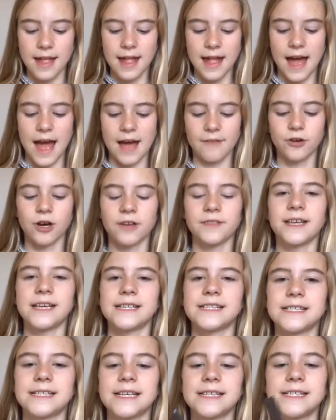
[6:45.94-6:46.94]
I've got
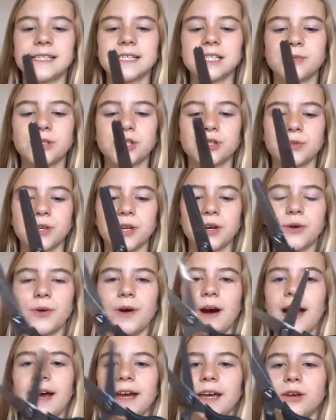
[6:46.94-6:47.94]
these scissors which are in
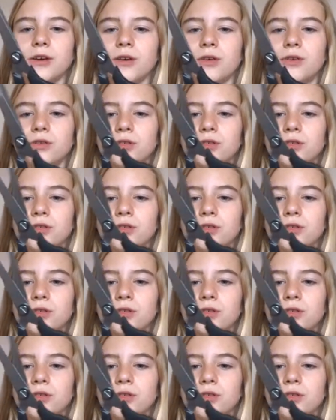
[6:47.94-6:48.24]
quite